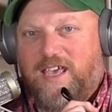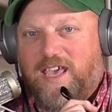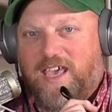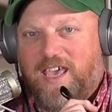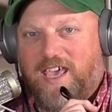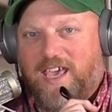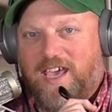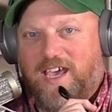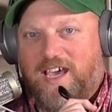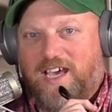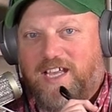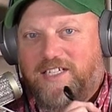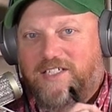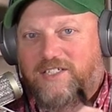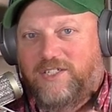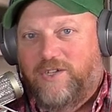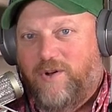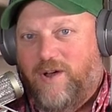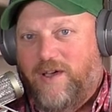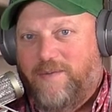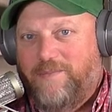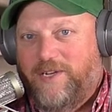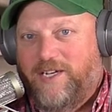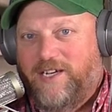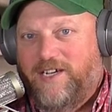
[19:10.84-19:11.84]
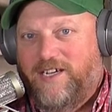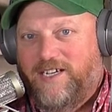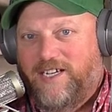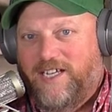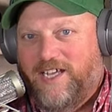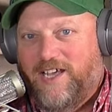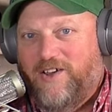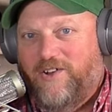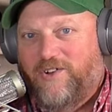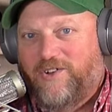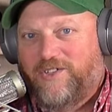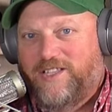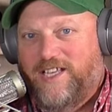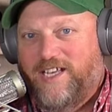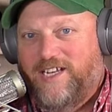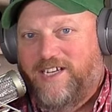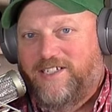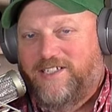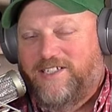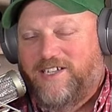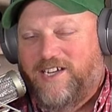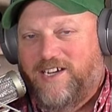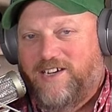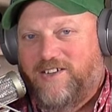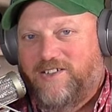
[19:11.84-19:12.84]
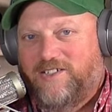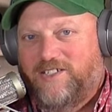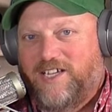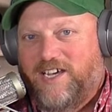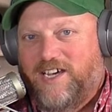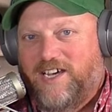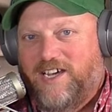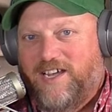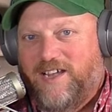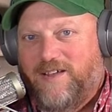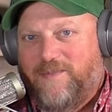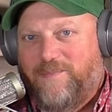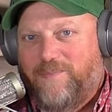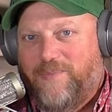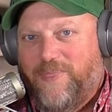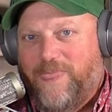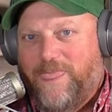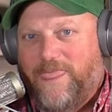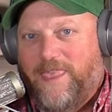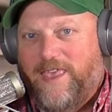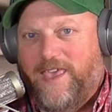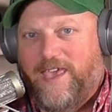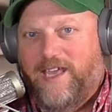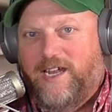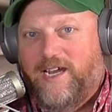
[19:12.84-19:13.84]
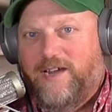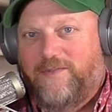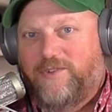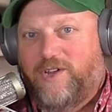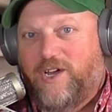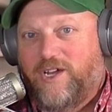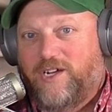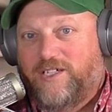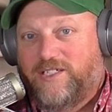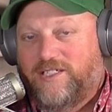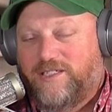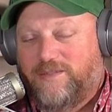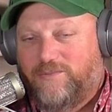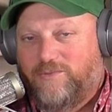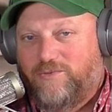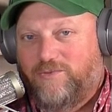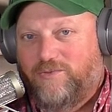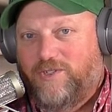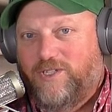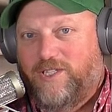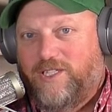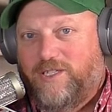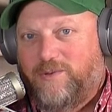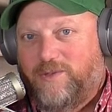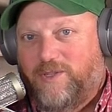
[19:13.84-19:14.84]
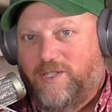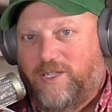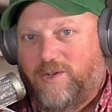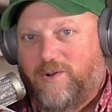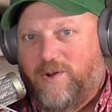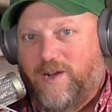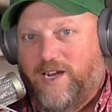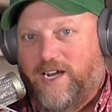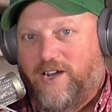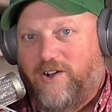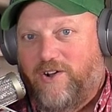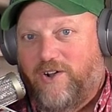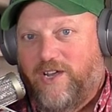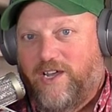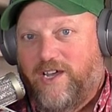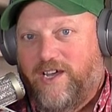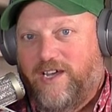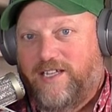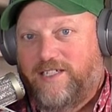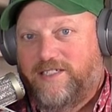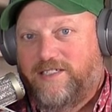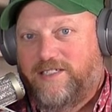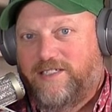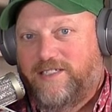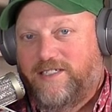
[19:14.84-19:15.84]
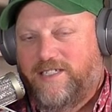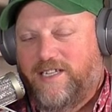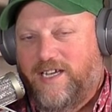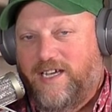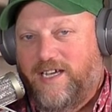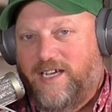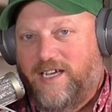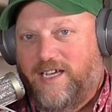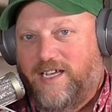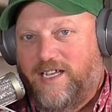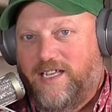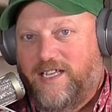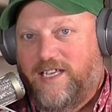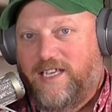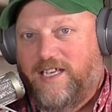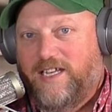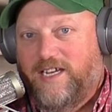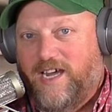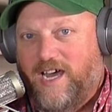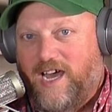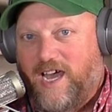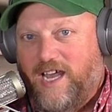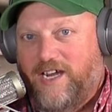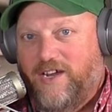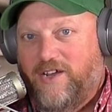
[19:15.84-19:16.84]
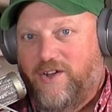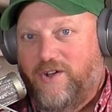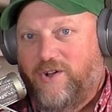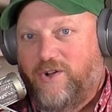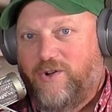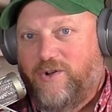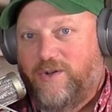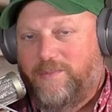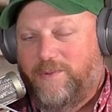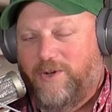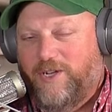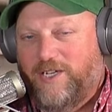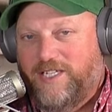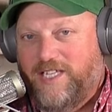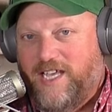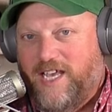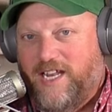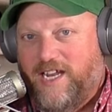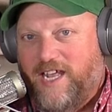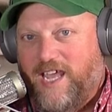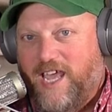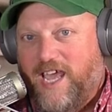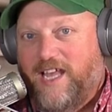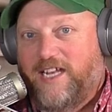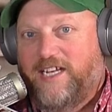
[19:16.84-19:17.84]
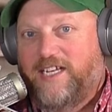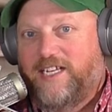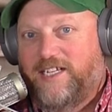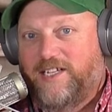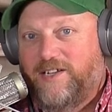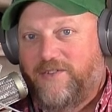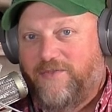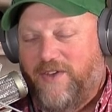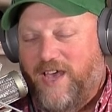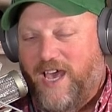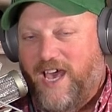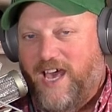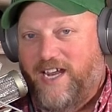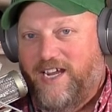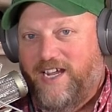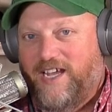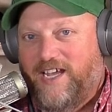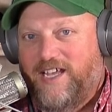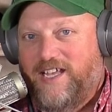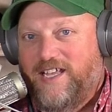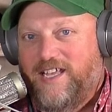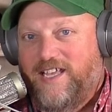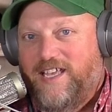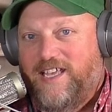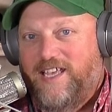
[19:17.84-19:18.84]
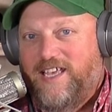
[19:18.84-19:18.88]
And so I've been hunting elk that entire time, and I've gone on some really really great elk hunts uh, in Idaho and Montana and in Nevada.